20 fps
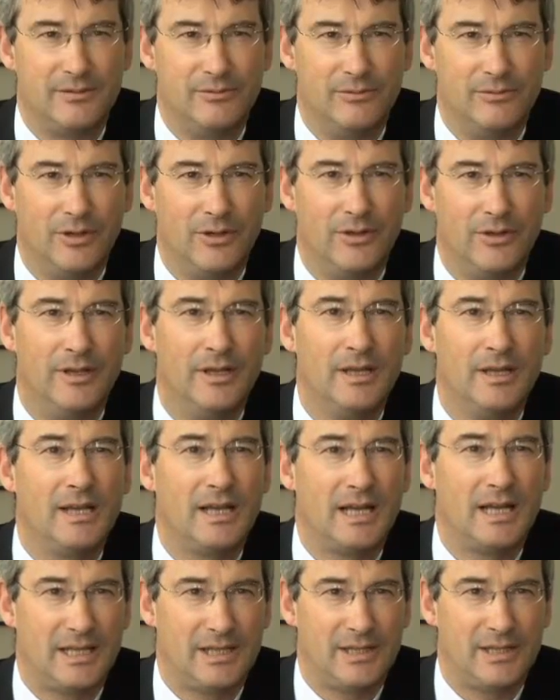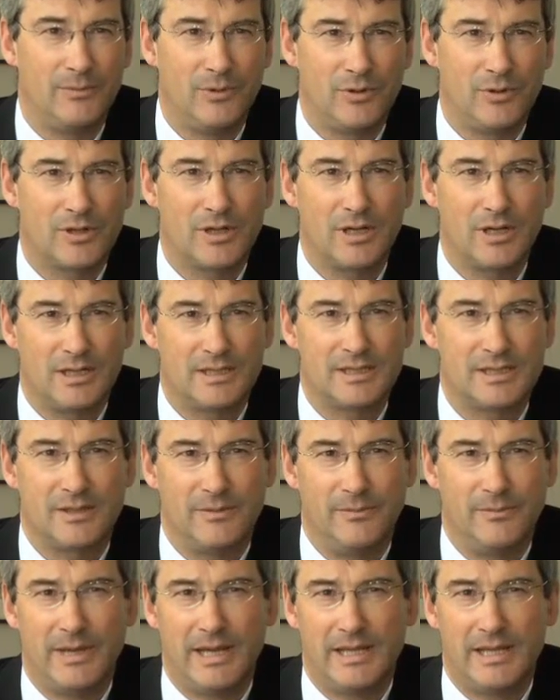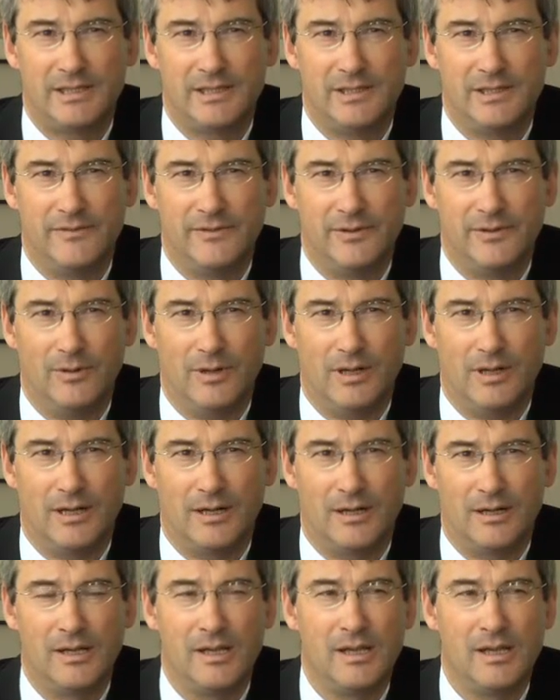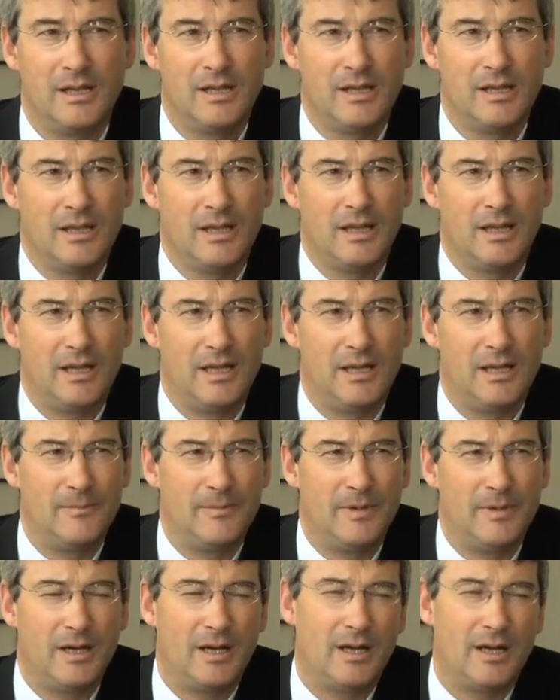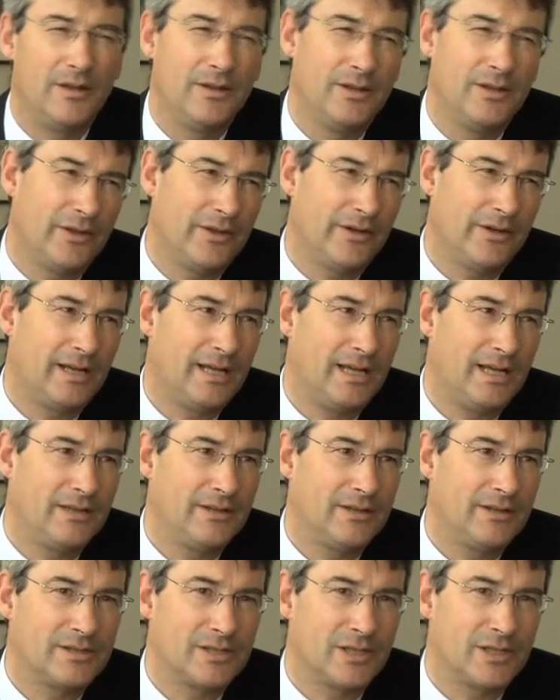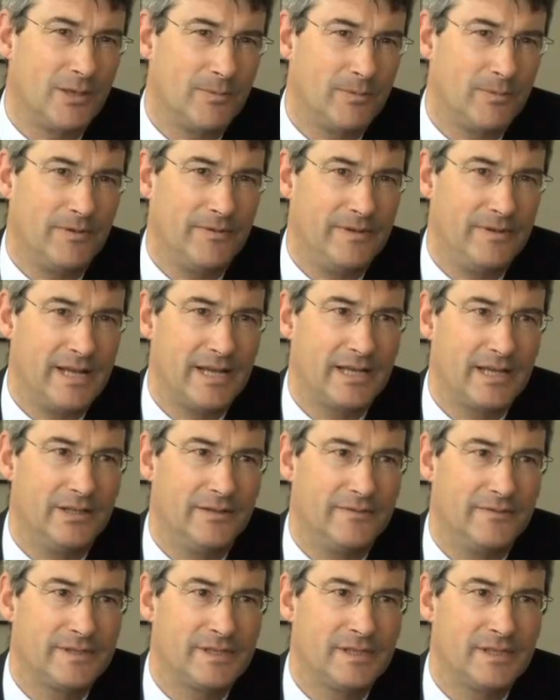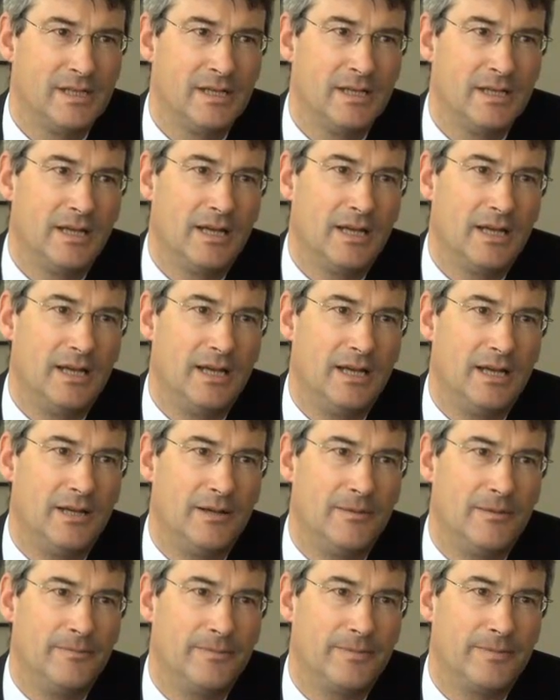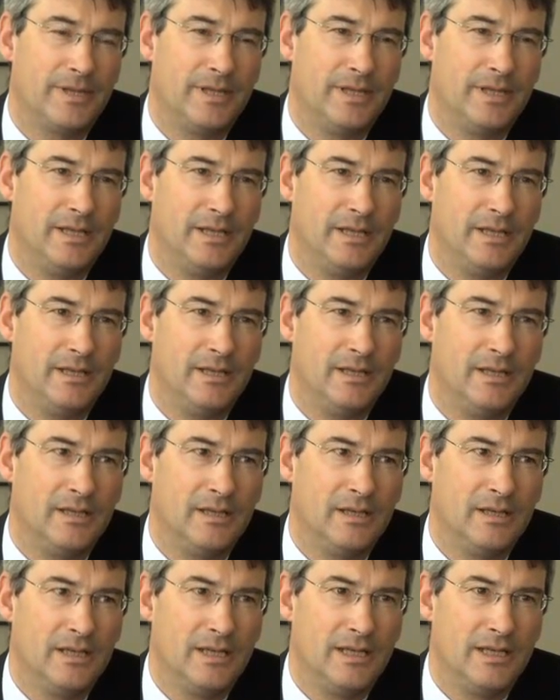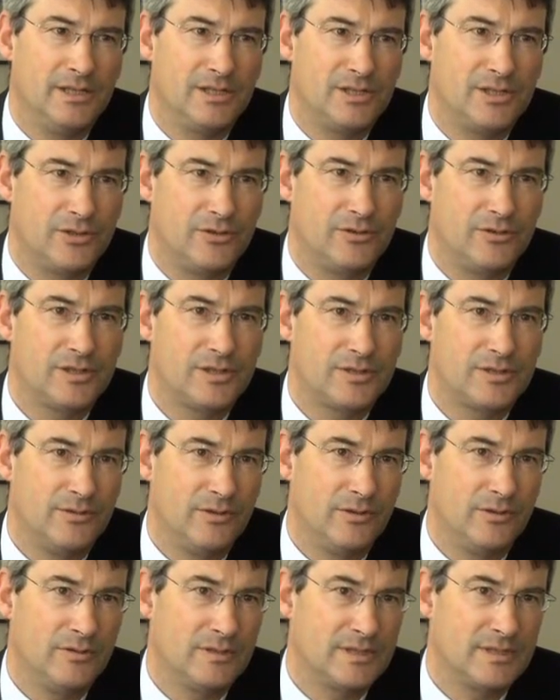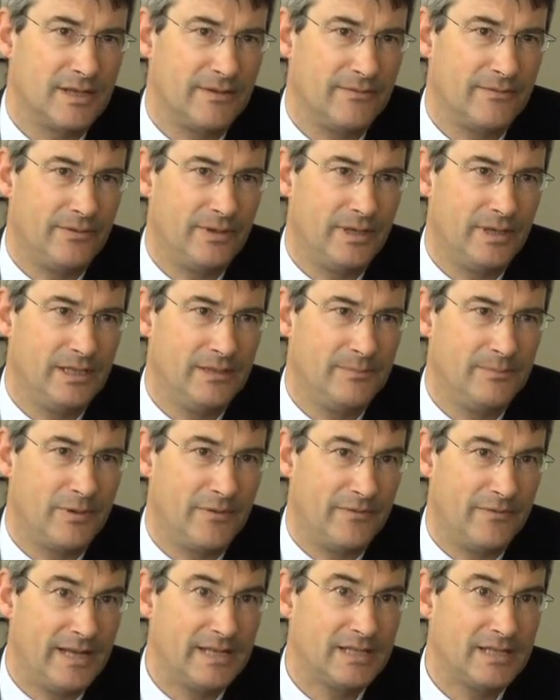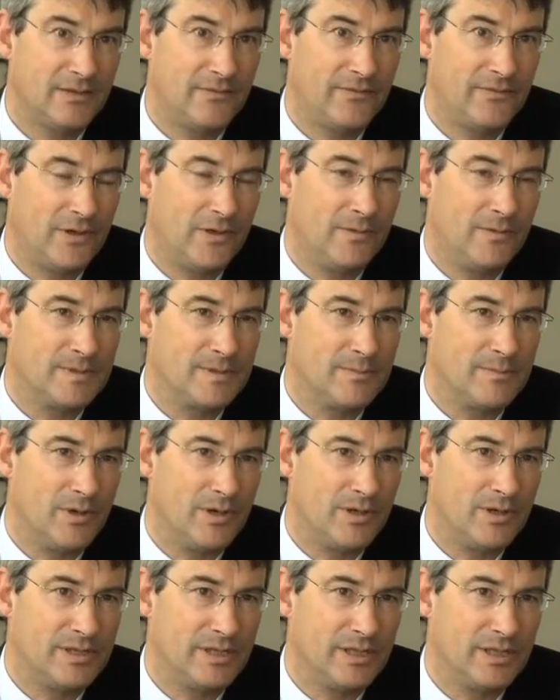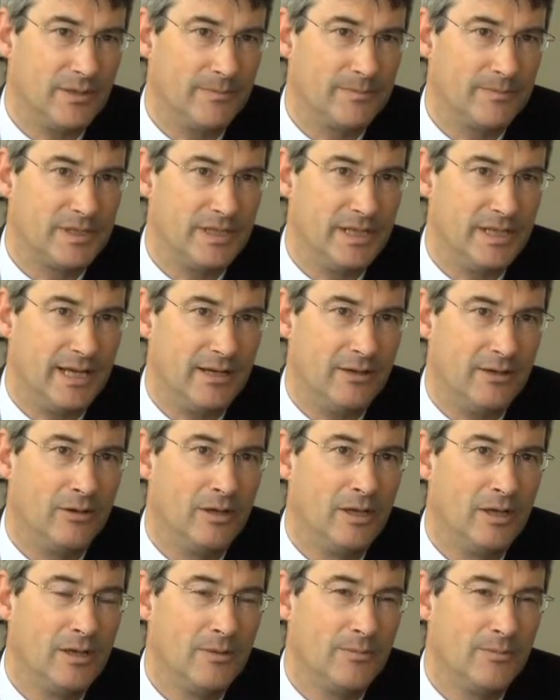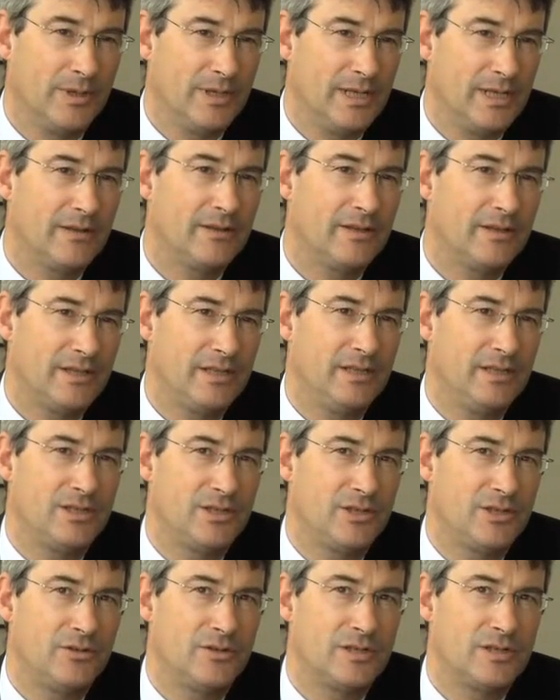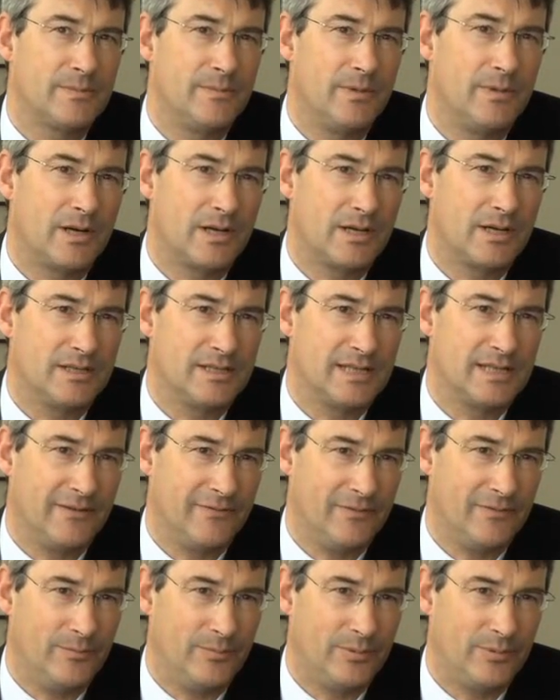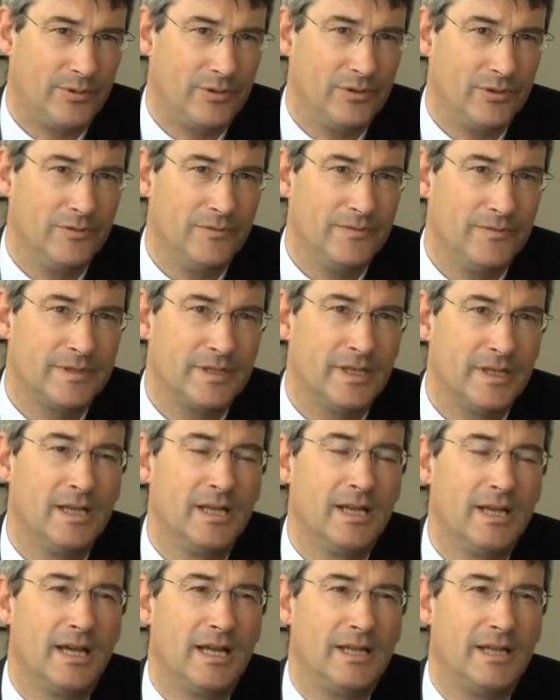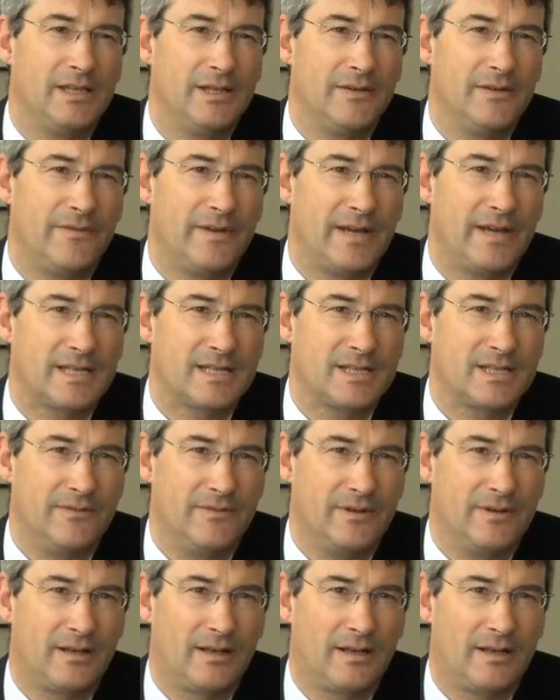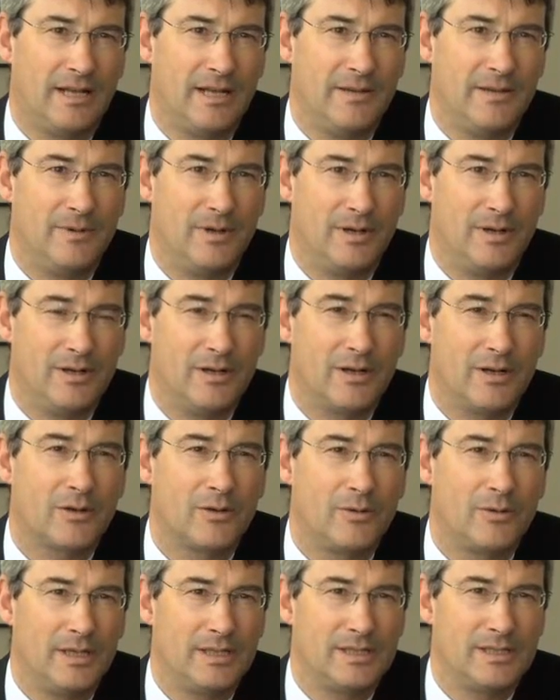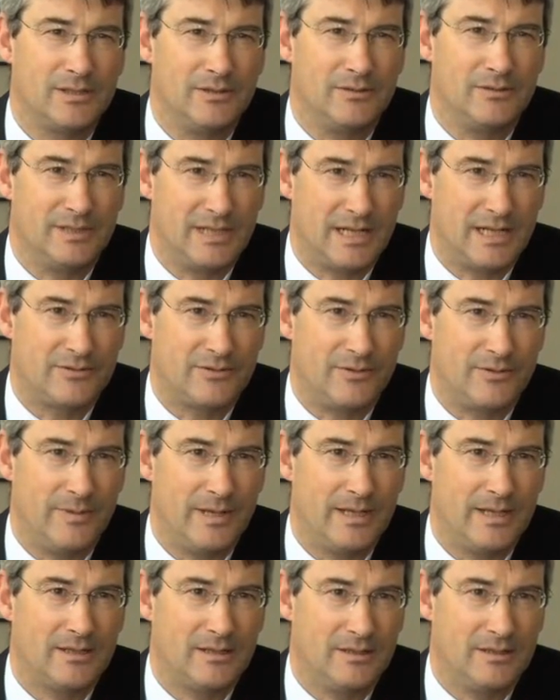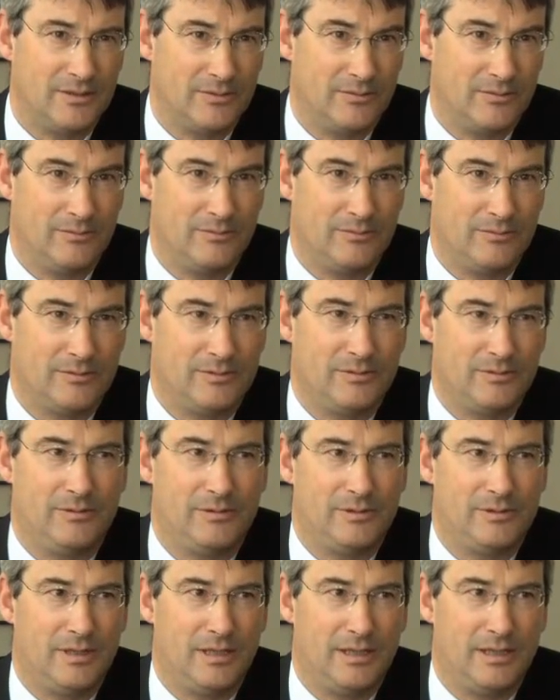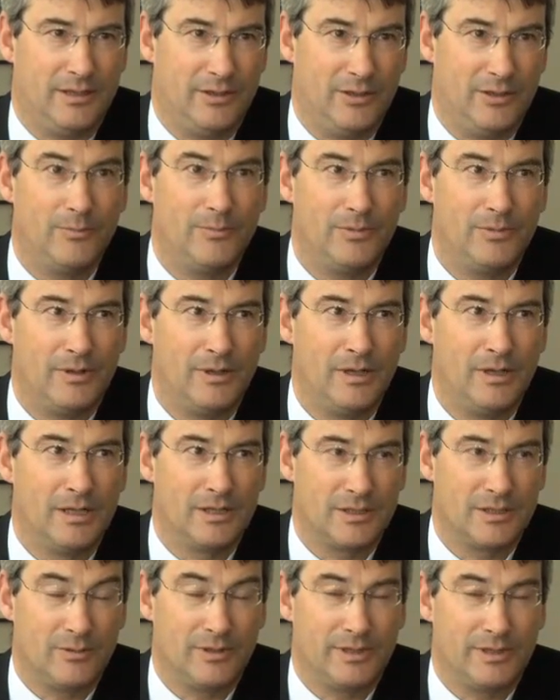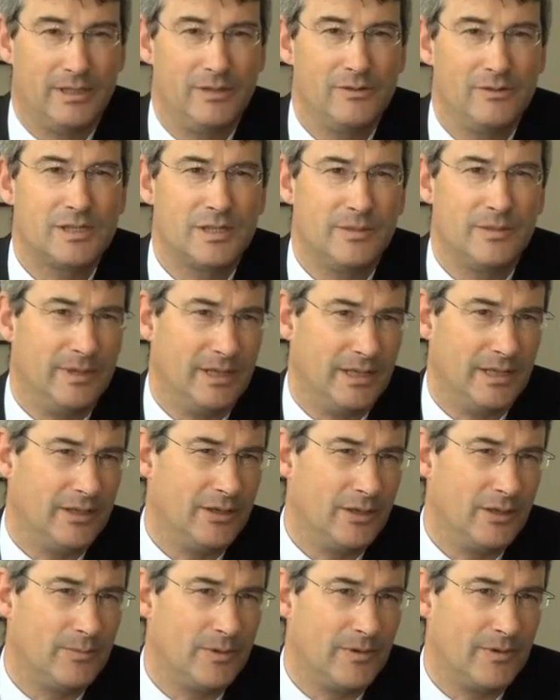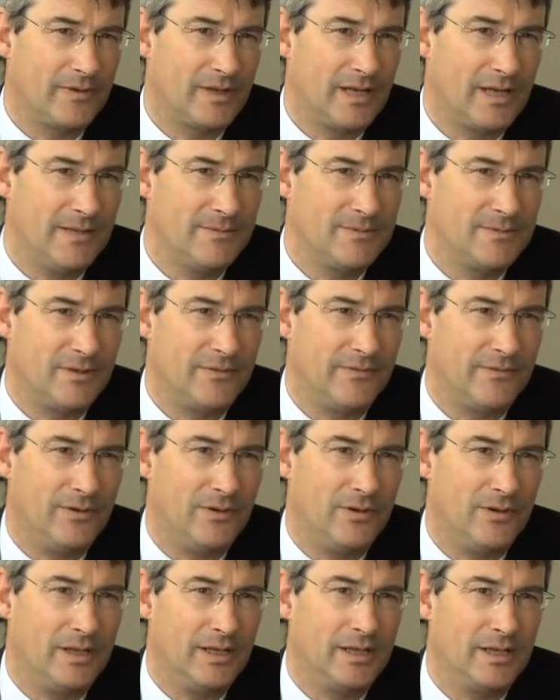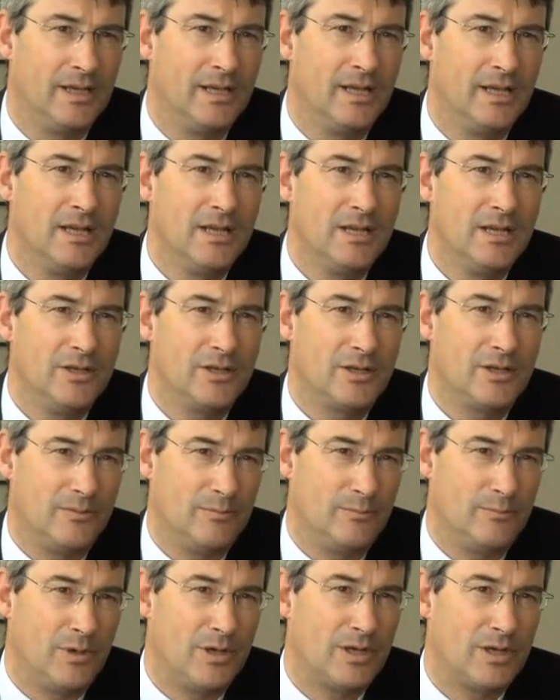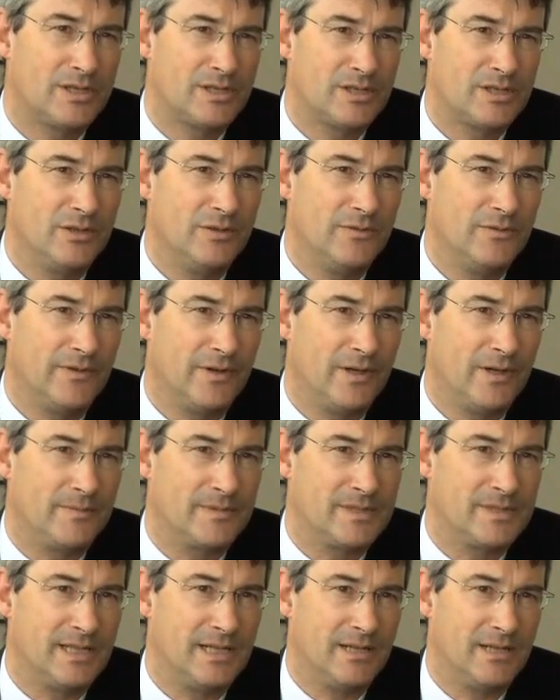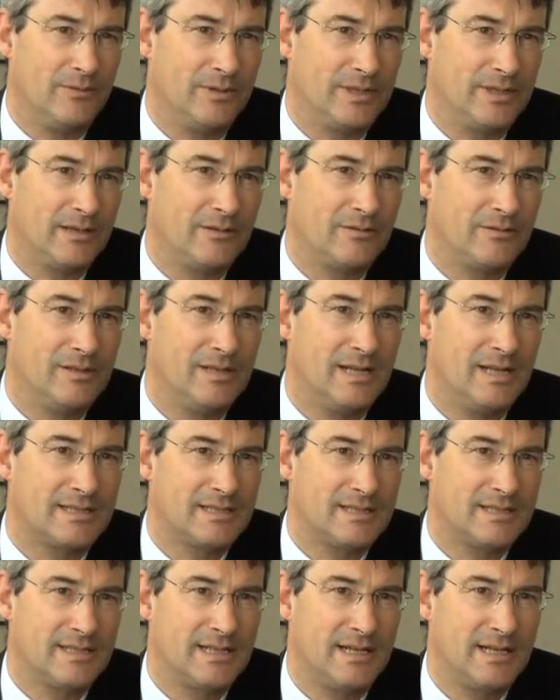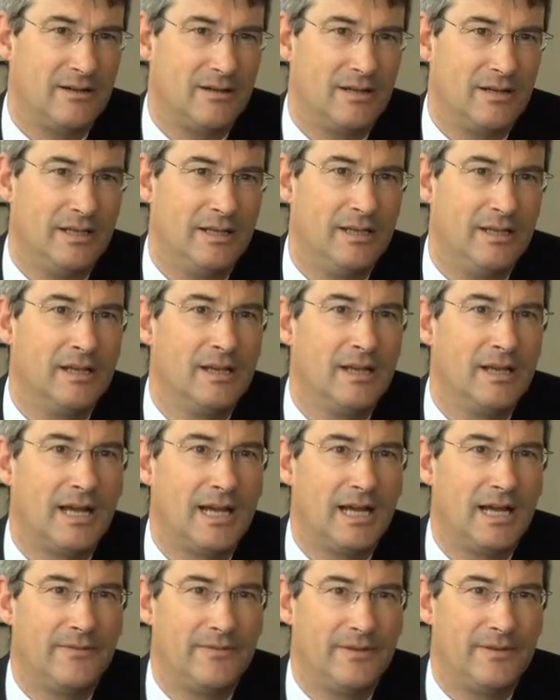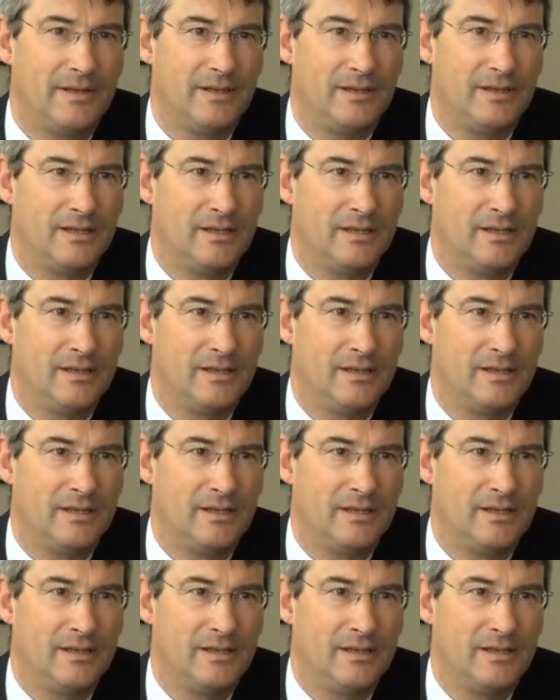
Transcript: run and the more cost competitive you are. On the other hand, there's a couple of negatives. The insurance rules have really prevented firms merging up to now, but now that the insurance markets have improved and the effects of a claim are not quite so detrimental to what they used to be, and the number of claims are falling, you can merge two firms now without necessarily having